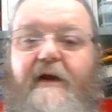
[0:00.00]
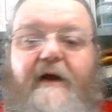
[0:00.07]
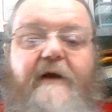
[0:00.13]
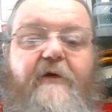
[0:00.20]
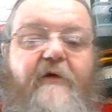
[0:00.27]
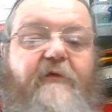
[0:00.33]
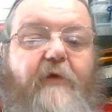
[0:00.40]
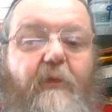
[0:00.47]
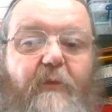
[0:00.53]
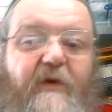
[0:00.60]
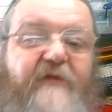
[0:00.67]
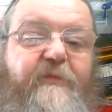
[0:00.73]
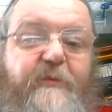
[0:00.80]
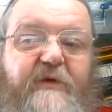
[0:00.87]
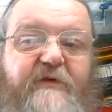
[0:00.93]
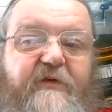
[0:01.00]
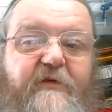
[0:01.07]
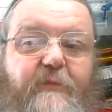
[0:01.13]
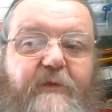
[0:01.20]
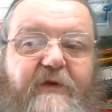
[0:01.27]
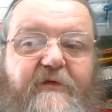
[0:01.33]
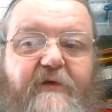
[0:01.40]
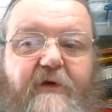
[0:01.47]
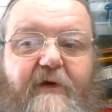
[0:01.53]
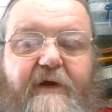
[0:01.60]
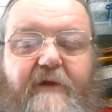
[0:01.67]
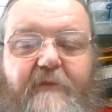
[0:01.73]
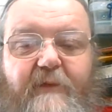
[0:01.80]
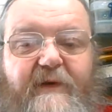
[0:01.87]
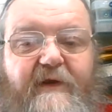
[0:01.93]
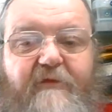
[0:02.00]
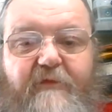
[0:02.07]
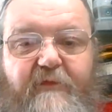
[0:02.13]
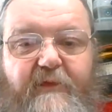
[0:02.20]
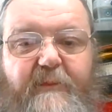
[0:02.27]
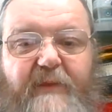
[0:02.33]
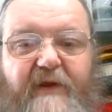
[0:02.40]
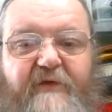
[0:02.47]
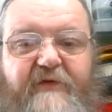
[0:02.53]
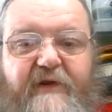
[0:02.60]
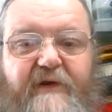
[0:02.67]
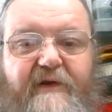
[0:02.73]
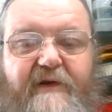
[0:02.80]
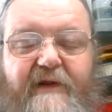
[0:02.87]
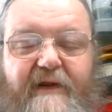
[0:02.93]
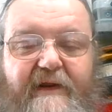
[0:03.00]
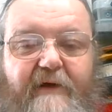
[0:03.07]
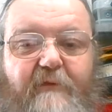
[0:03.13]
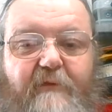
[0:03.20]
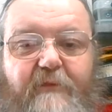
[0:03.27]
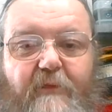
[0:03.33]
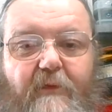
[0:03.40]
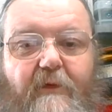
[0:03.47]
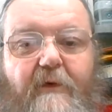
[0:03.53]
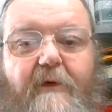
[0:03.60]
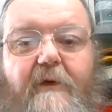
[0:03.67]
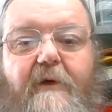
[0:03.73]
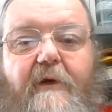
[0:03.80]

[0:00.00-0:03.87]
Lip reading: and I've got West British, which I only have a very basic layout for,